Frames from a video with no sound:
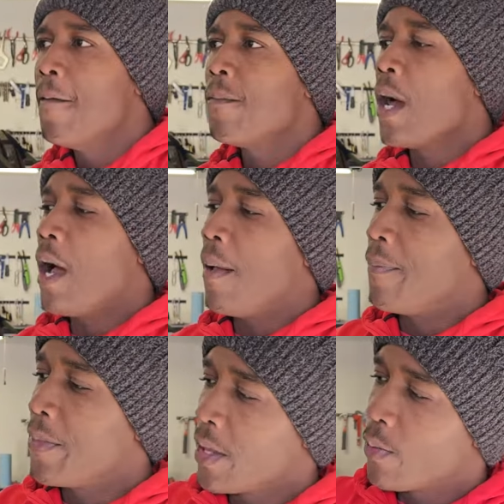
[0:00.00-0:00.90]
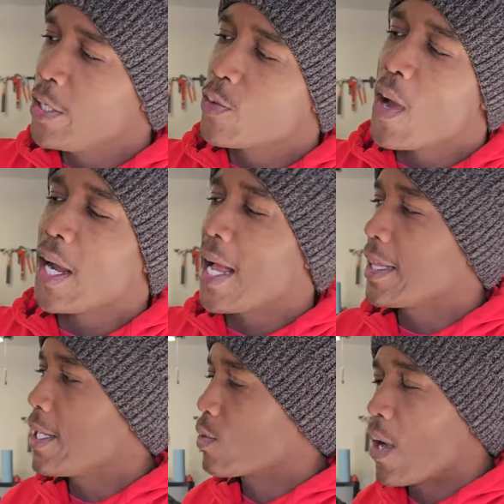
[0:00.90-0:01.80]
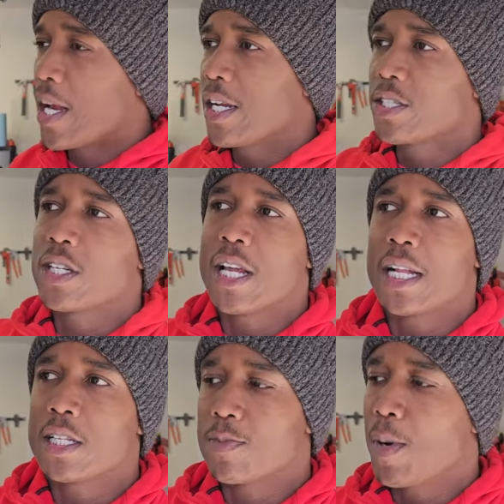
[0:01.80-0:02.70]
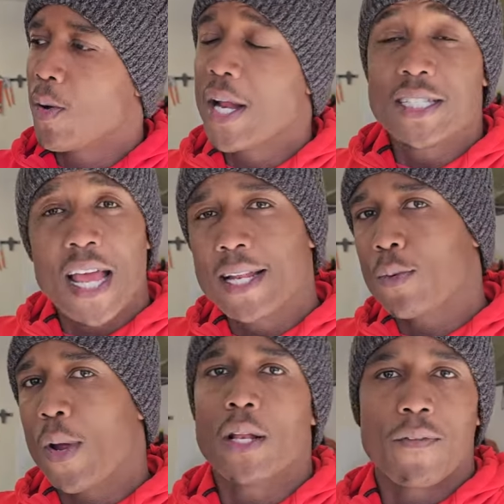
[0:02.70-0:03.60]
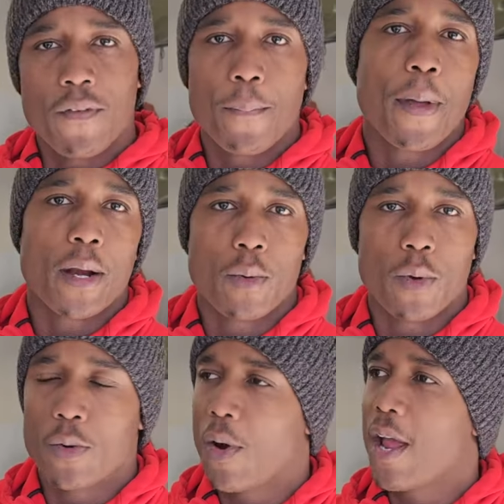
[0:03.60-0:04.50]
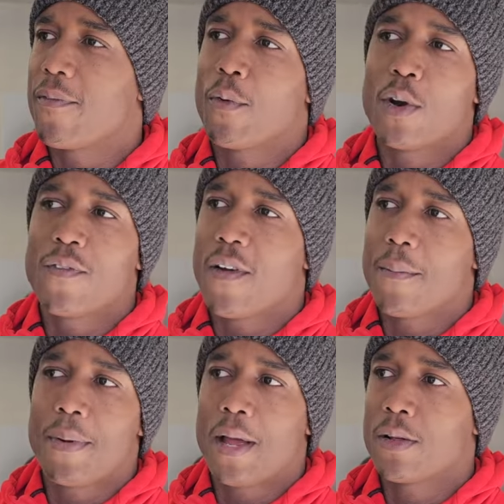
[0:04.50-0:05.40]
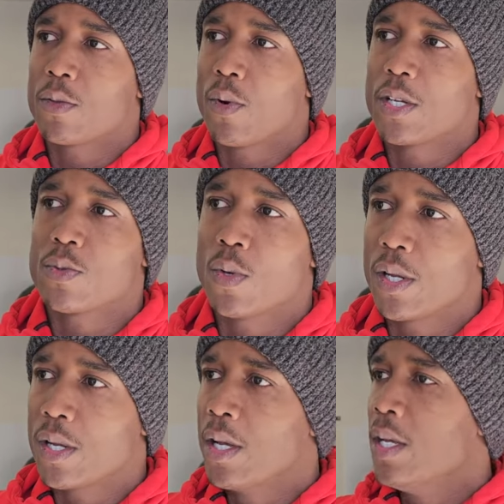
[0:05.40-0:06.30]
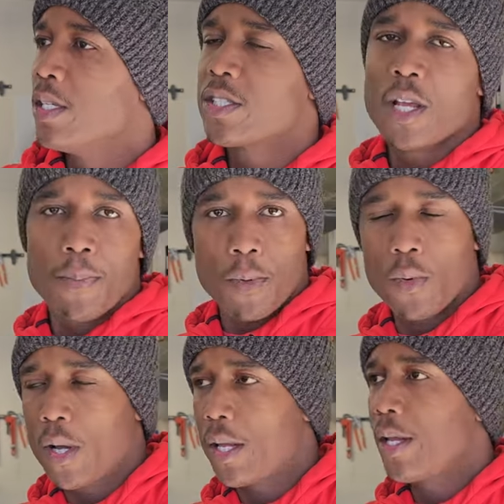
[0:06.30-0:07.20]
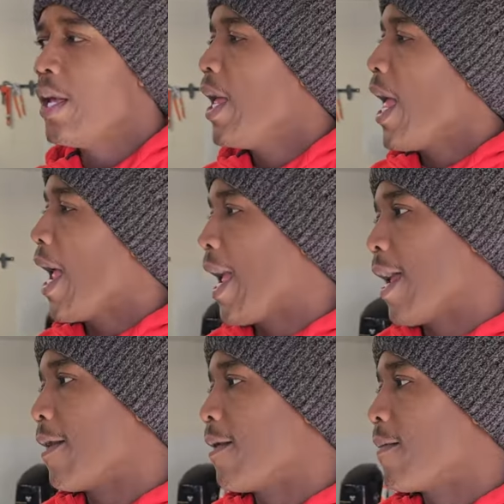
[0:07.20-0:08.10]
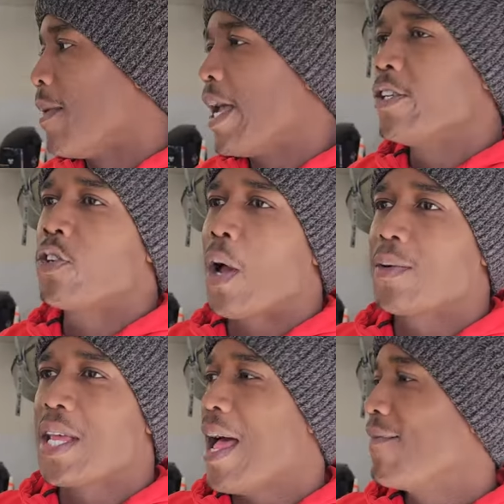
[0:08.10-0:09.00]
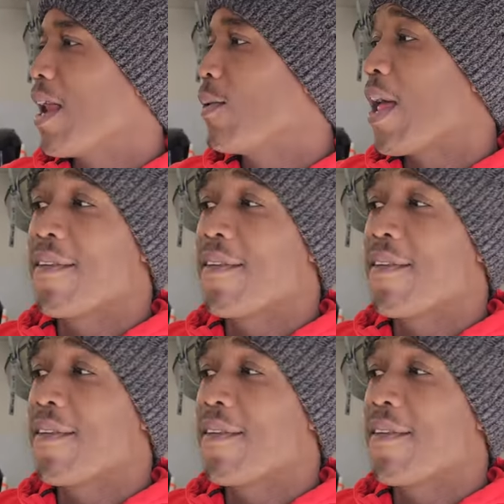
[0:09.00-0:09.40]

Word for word: Um, the reason why I got this, when I initially got this boat, I just had the regular foot pedal one, right? 45 pound thrust one, simple one. And my issue I was having, I would have